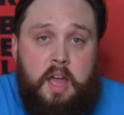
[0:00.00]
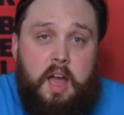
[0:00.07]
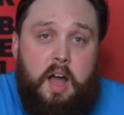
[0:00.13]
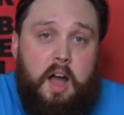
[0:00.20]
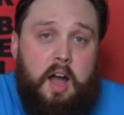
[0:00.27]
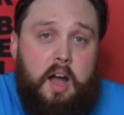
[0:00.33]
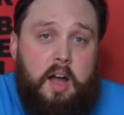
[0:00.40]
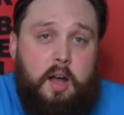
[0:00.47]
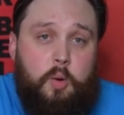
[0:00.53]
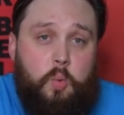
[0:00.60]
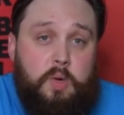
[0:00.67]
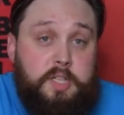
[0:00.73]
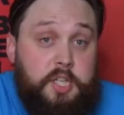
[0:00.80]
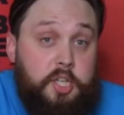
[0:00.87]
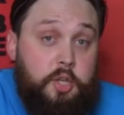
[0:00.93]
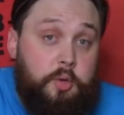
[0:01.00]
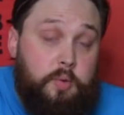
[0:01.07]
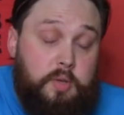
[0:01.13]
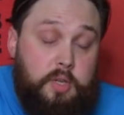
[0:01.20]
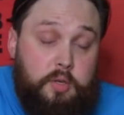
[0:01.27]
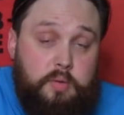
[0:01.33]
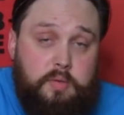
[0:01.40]
What do you
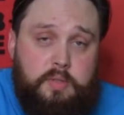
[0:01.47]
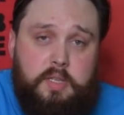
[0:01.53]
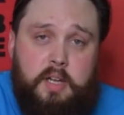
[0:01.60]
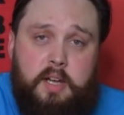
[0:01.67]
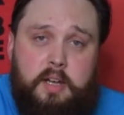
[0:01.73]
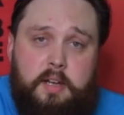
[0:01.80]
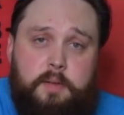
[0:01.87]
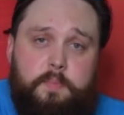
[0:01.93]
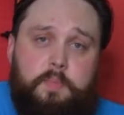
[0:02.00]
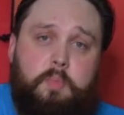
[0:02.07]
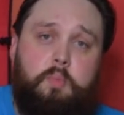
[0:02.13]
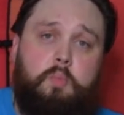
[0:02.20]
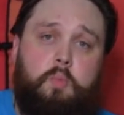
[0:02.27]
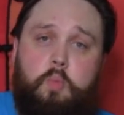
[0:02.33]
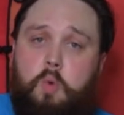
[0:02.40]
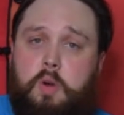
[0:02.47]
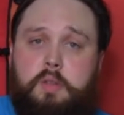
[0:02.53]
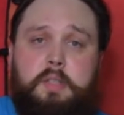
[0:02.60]
use? What